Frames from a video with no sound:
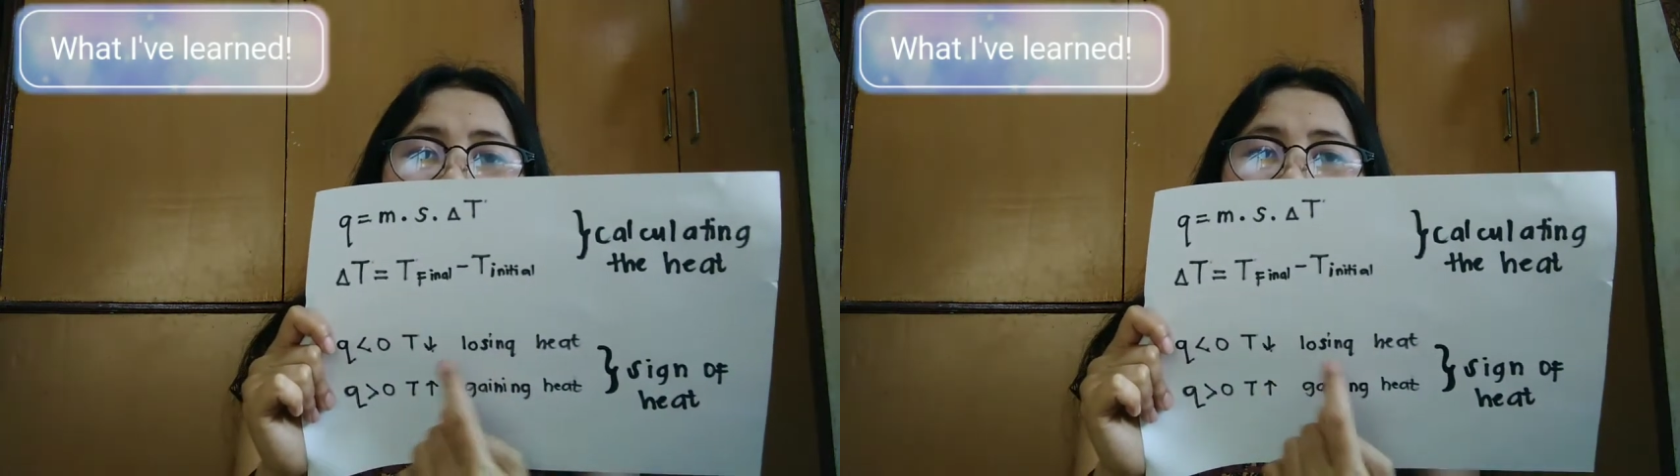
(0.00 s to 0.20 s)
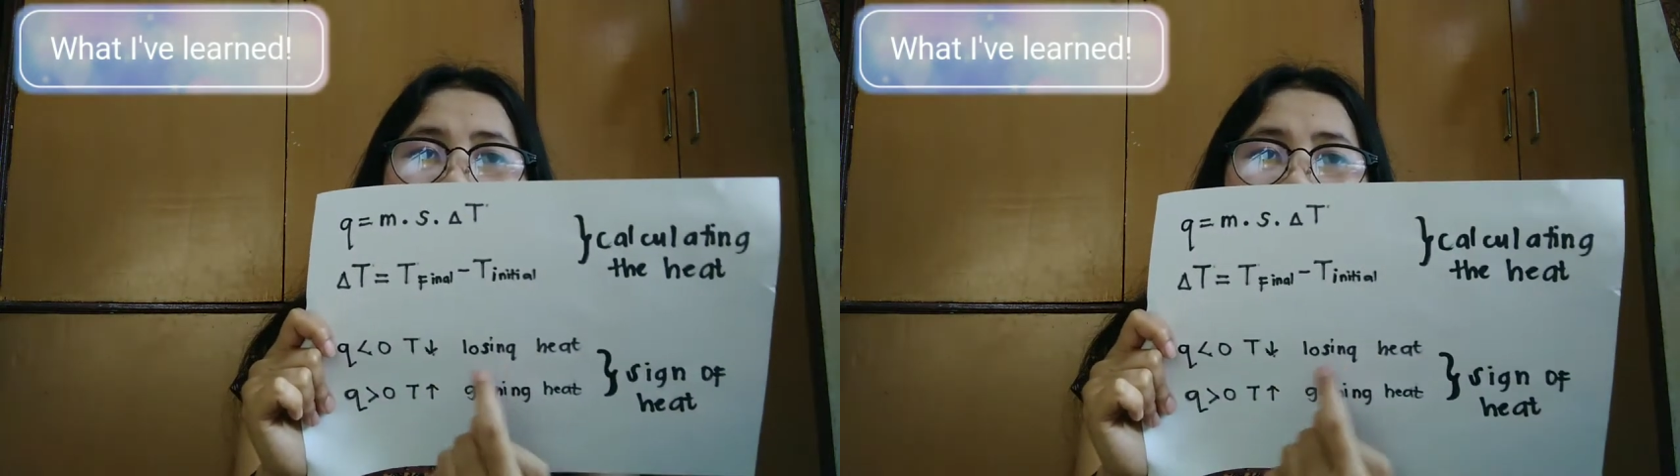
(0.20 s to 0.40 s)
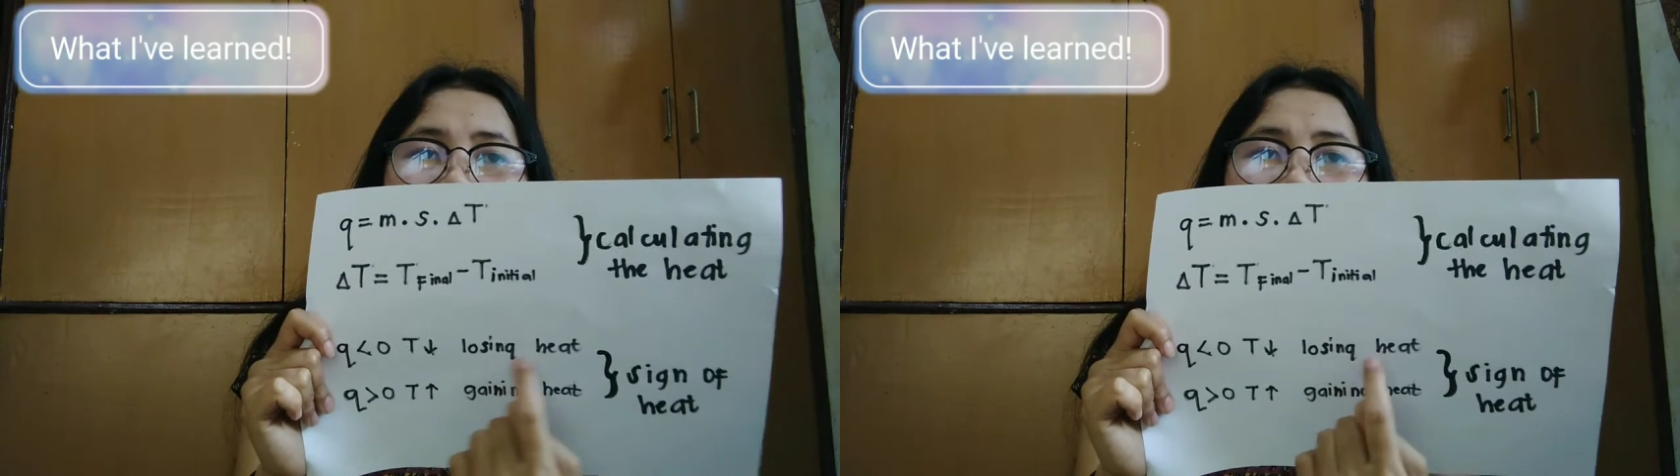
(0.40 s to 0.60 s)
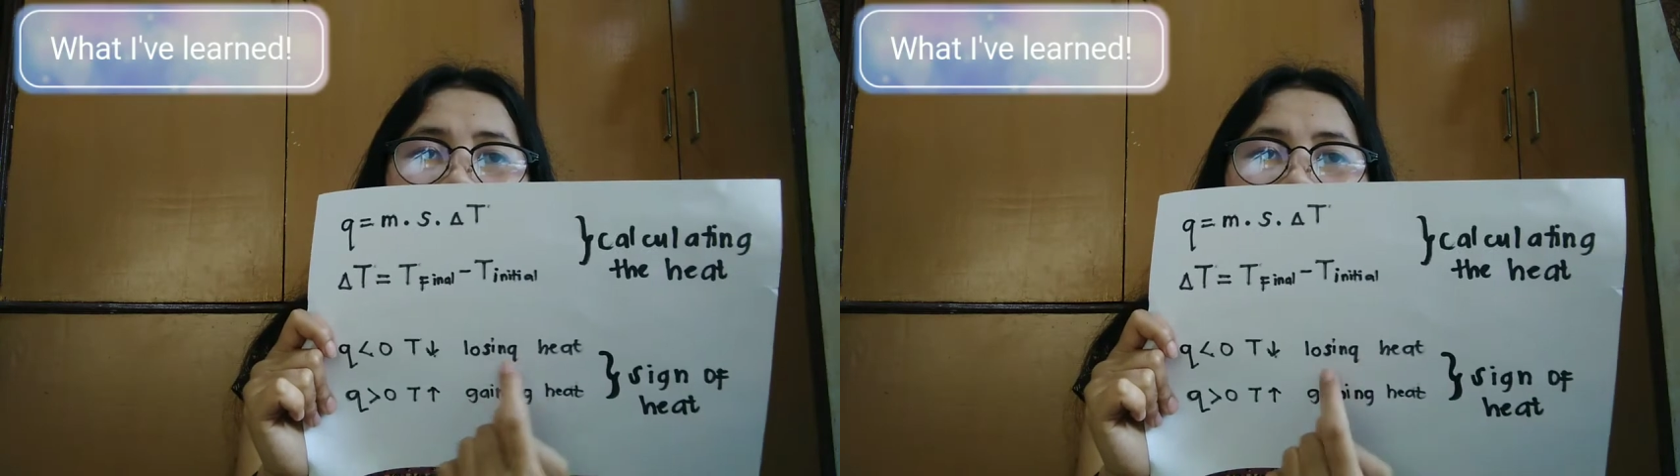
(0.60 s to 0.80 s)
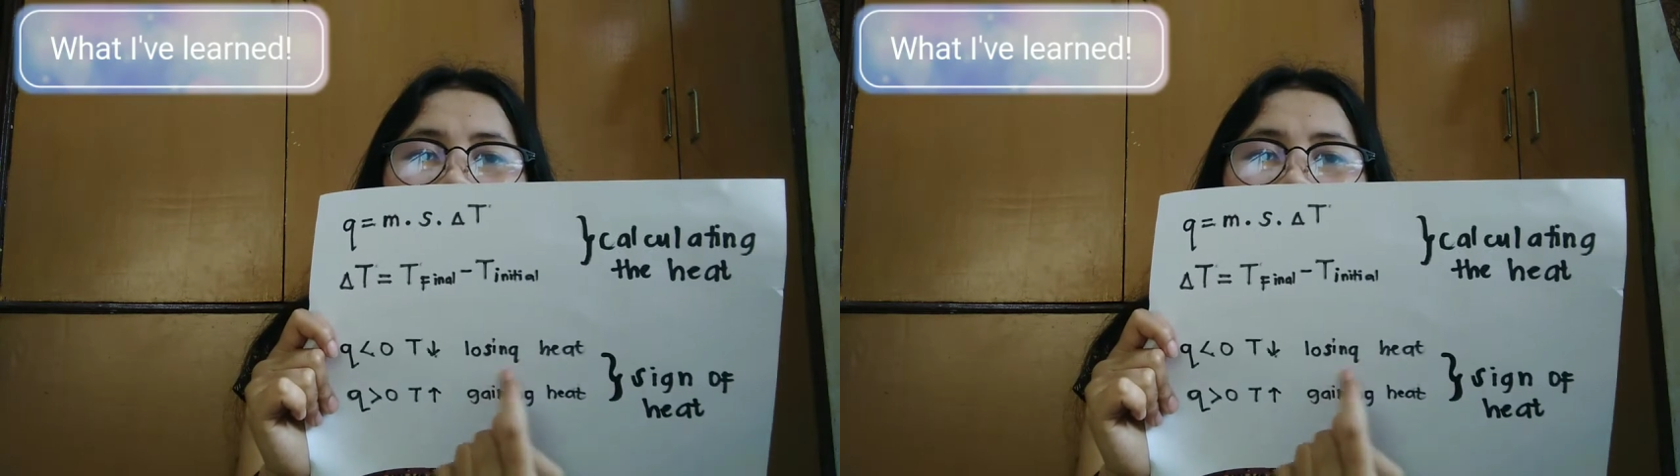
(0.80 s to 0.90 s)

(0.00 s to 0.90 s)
losing